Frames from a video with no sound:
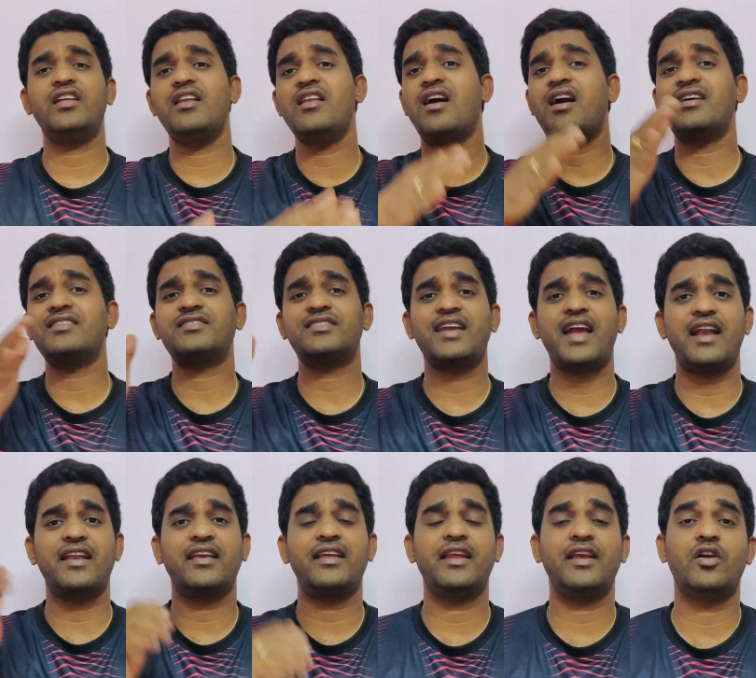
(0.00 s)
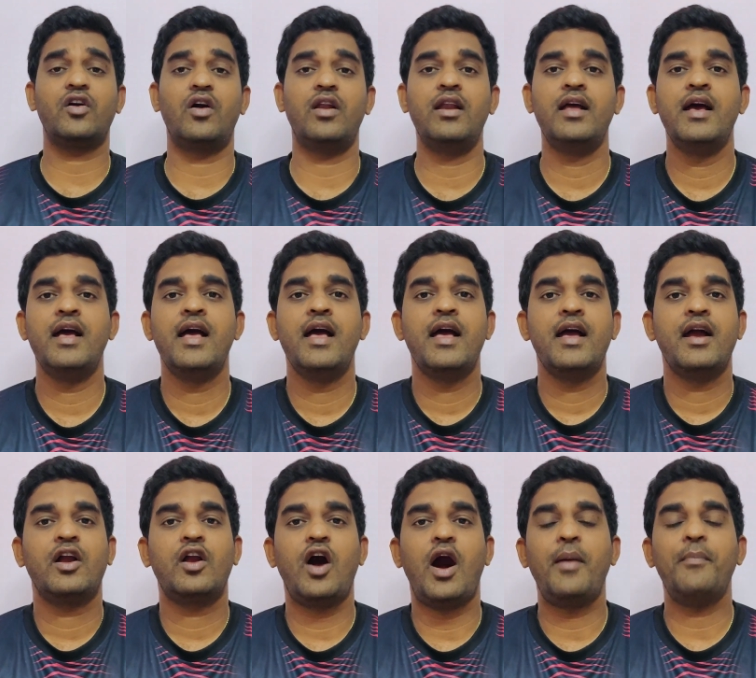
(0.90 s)
The last category called
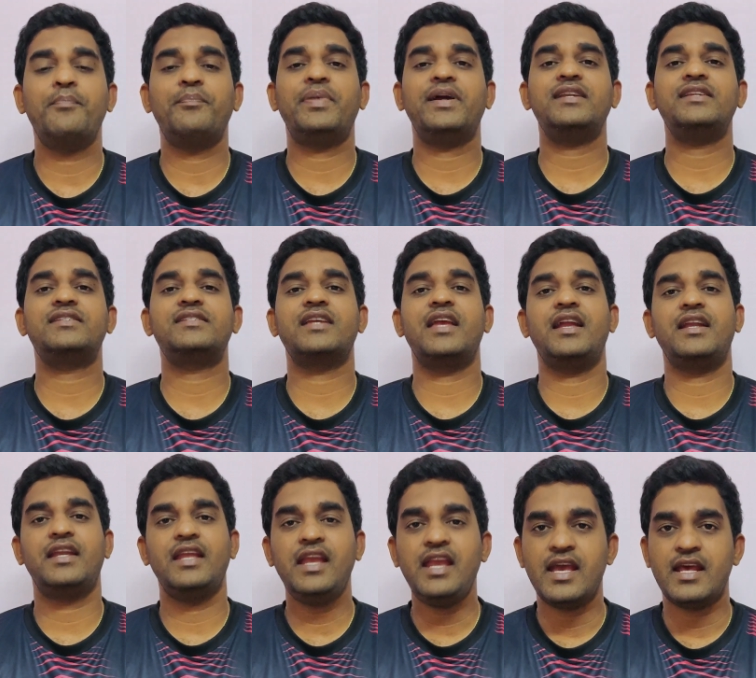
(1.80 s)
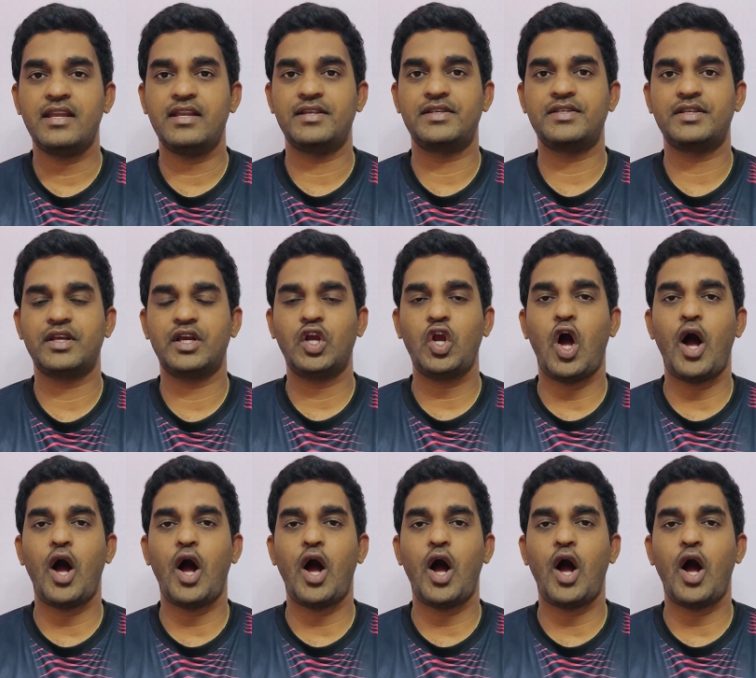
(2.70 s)
compensating errors.